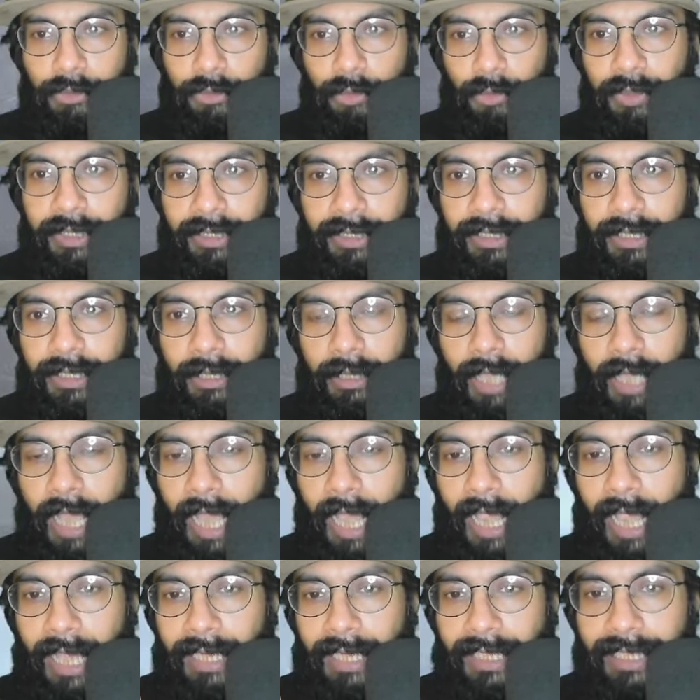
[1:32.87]
do it
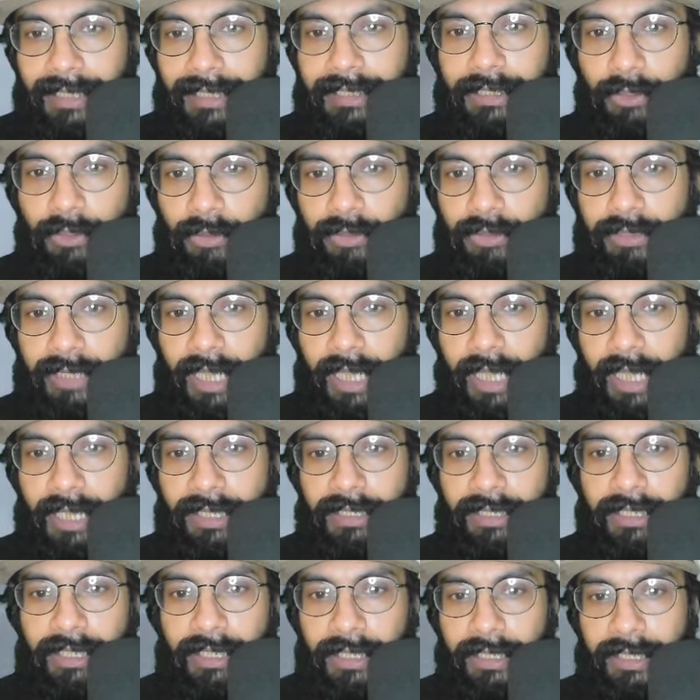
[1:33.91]
and ensure
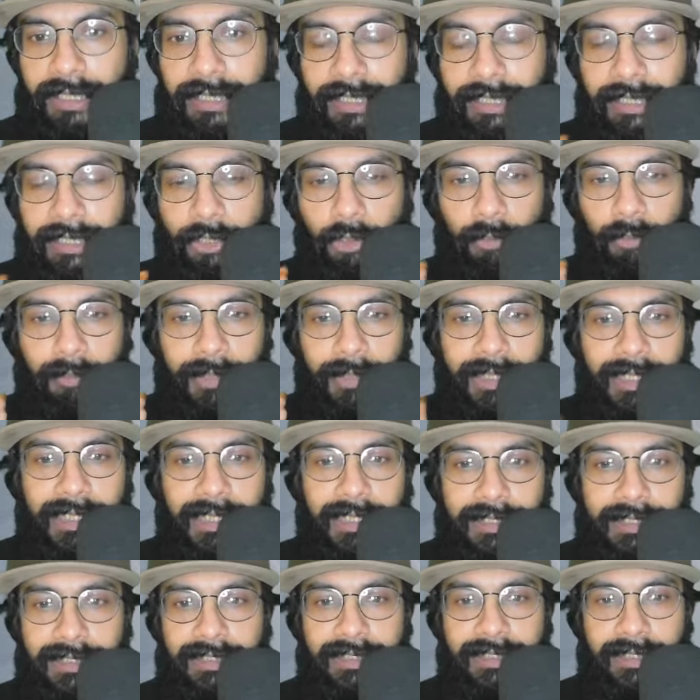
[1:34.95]
that your
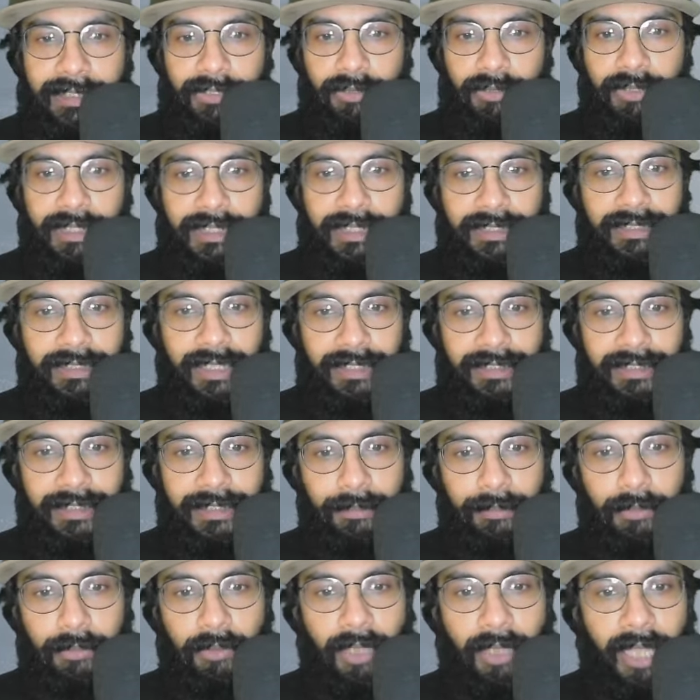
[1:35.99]
pre-registration is
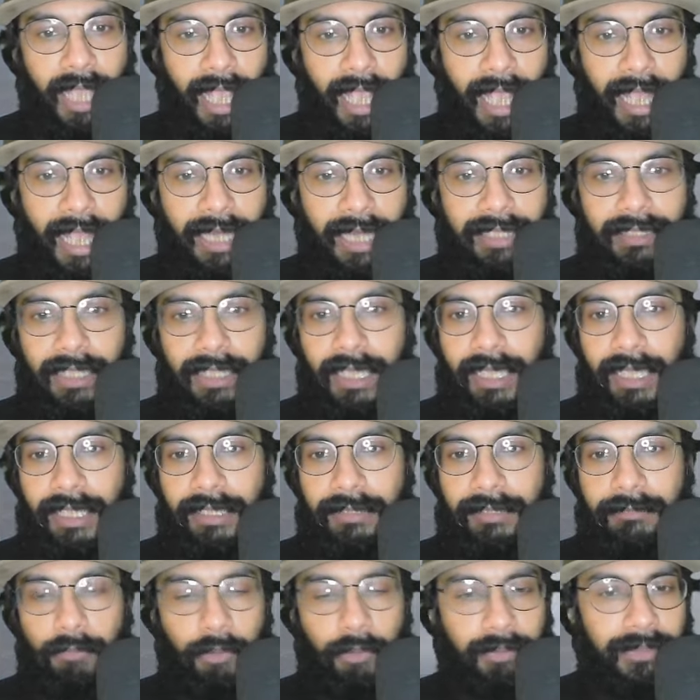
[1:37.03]
successful and
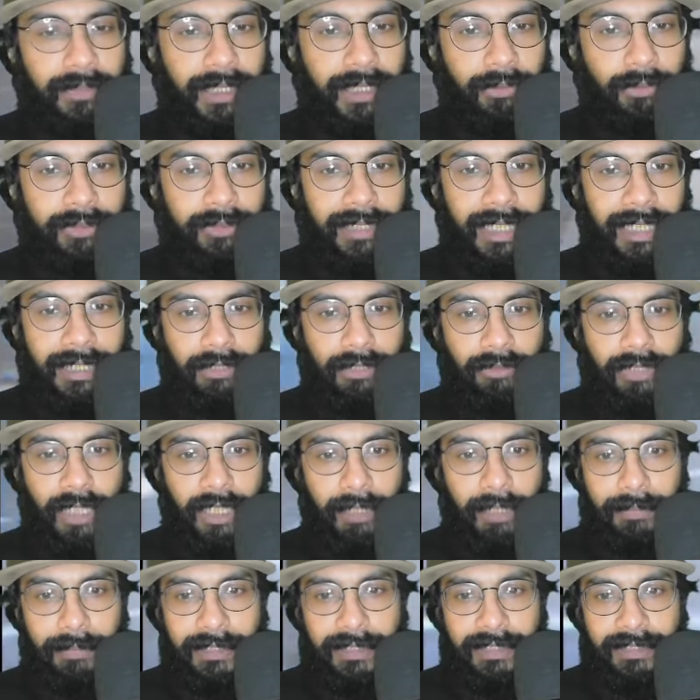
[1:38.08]
the website will tell you
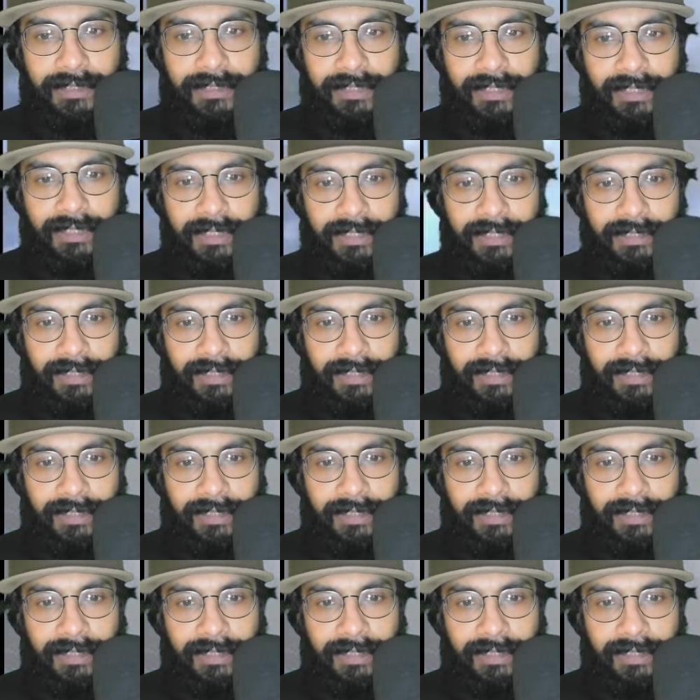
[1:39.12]
that pre-register is